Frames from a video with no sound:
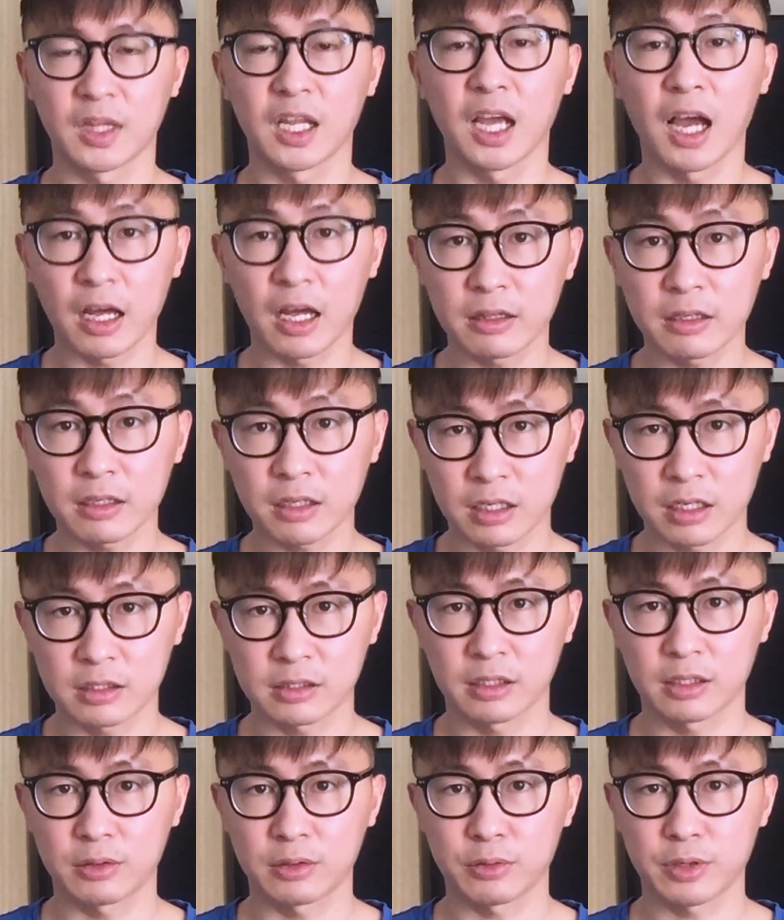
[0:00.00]
Other
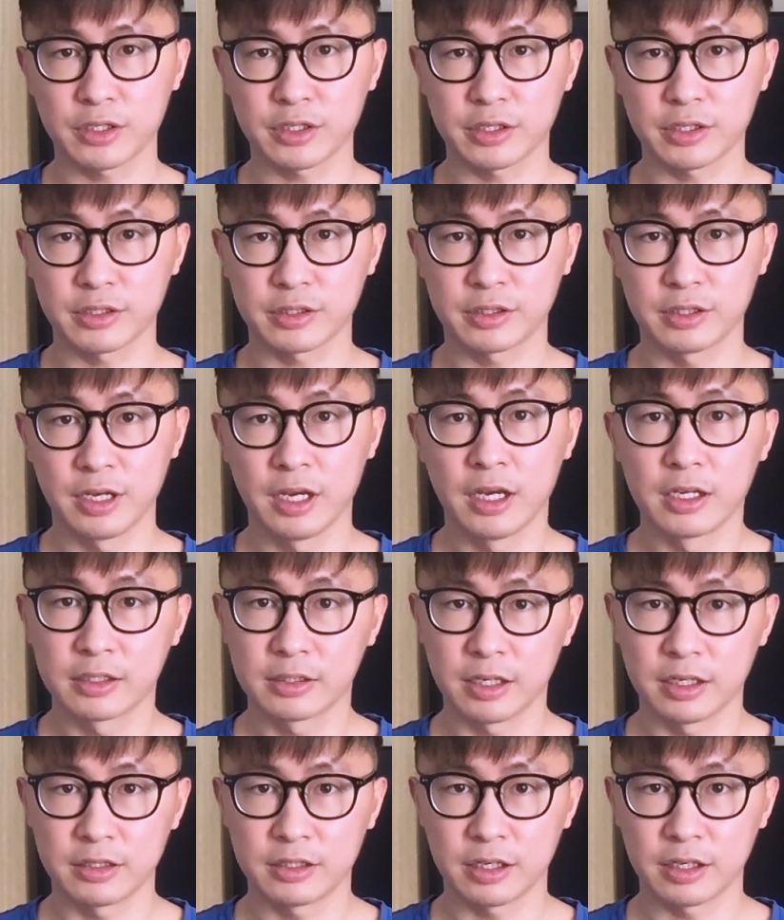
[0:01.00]
considerations,
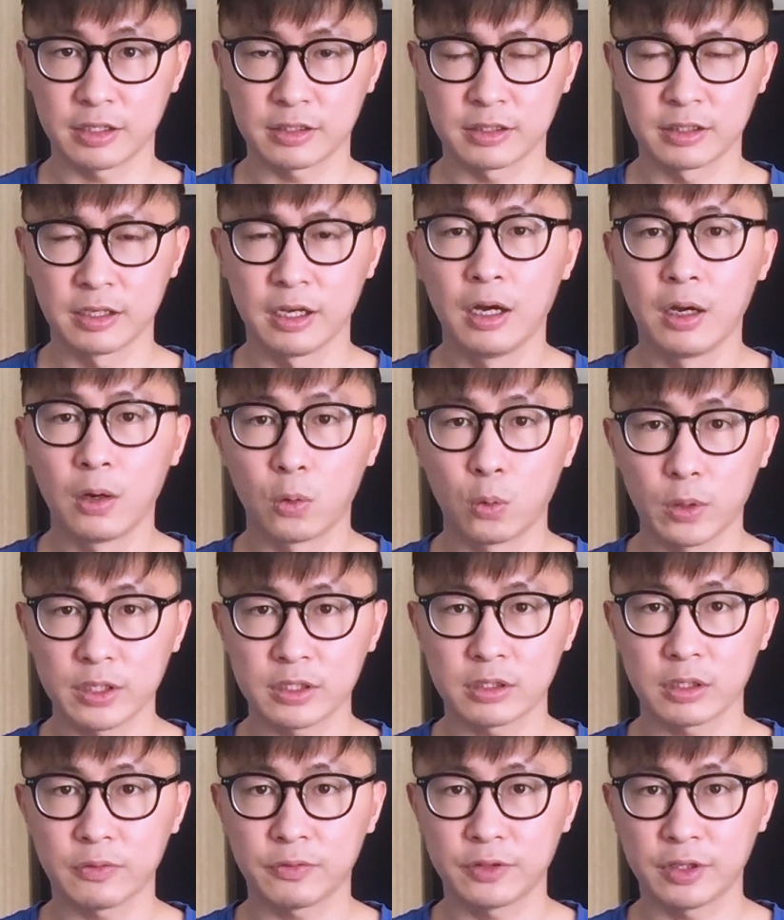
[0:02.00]
such as ways
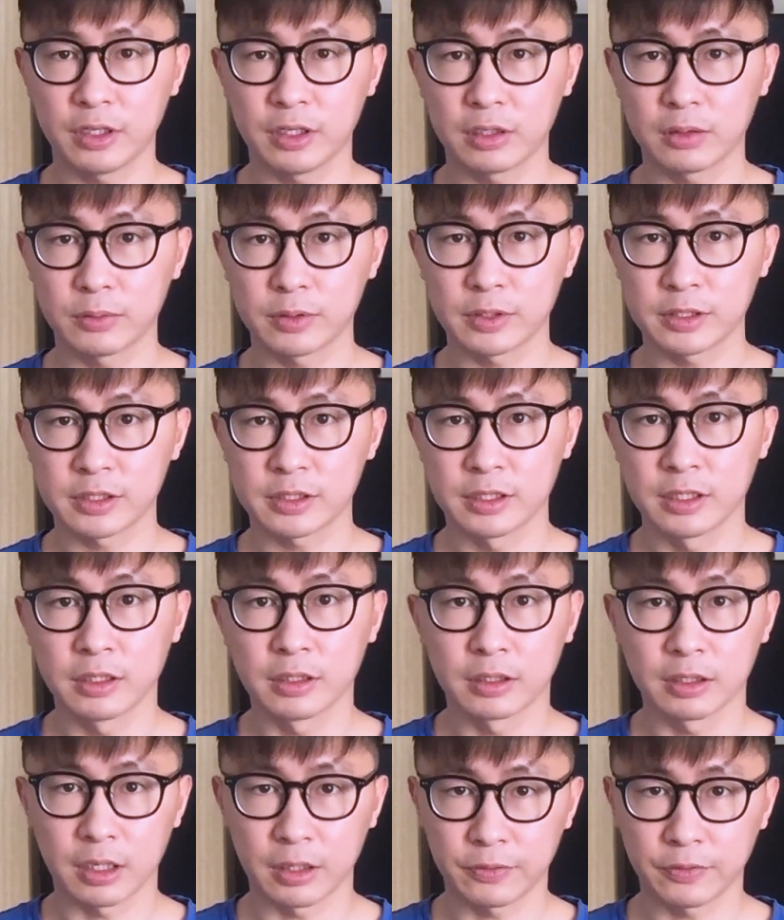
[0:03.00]
of dealing with
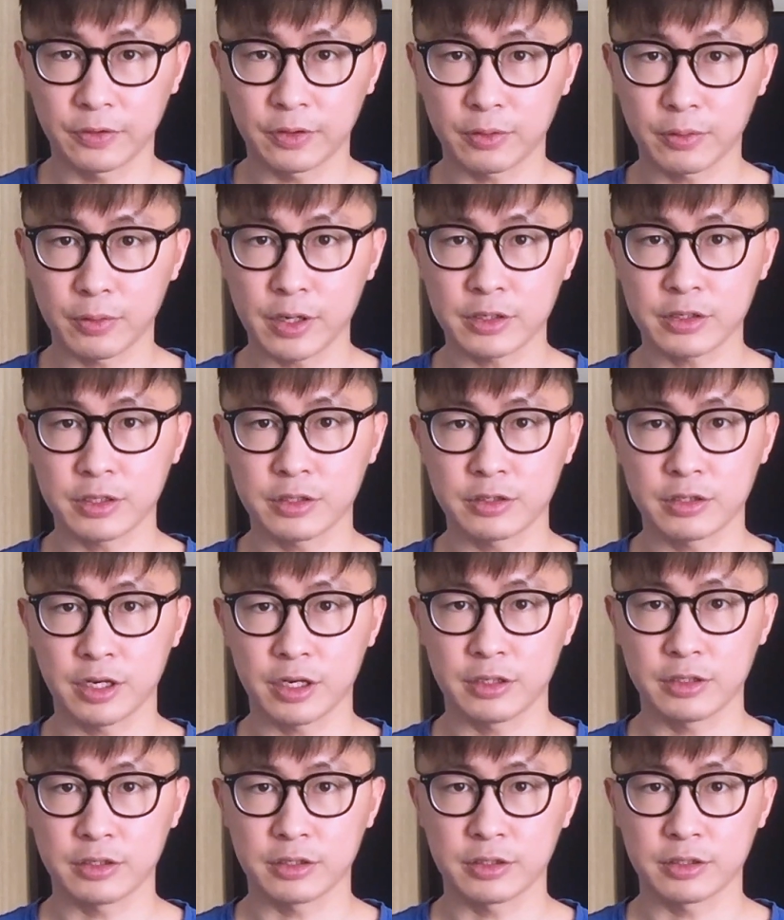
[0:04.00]
configuration
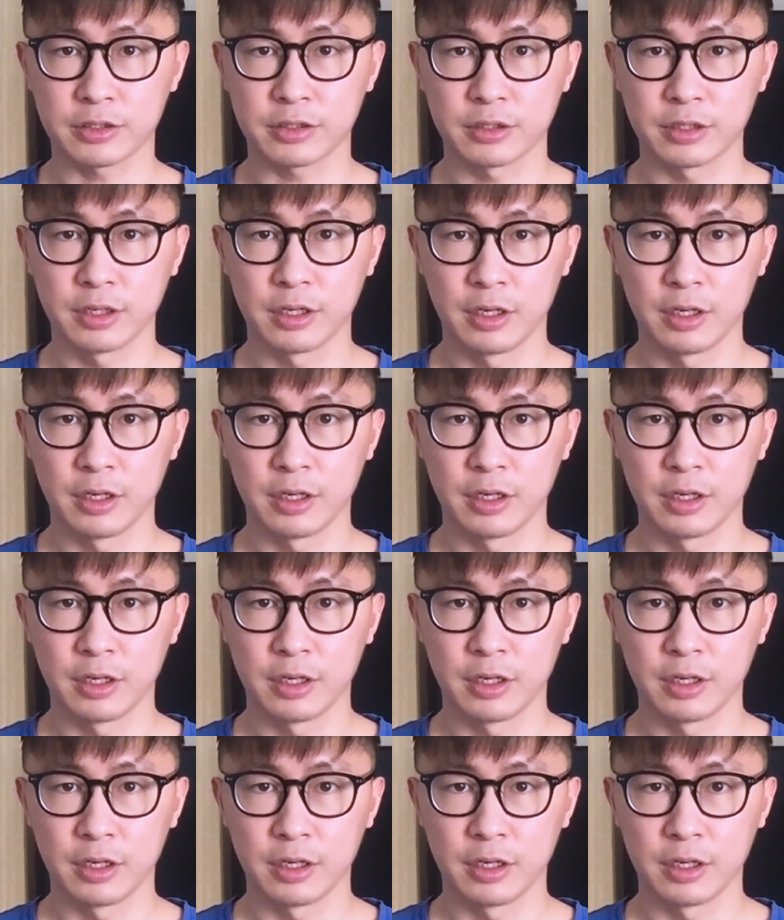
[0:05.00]
changes,